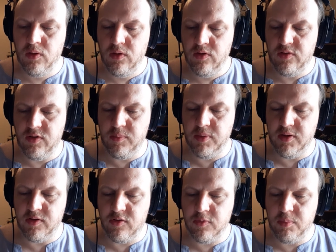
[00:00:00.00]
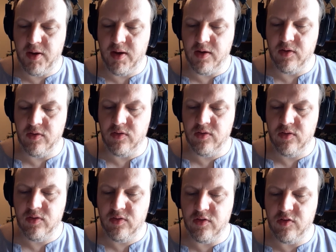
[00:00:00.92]
She'd been at Spires
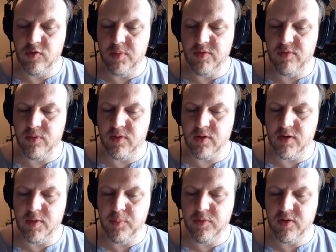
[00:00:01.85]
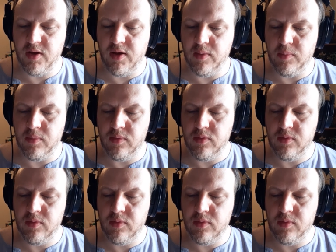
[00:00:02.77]
since before the clips came.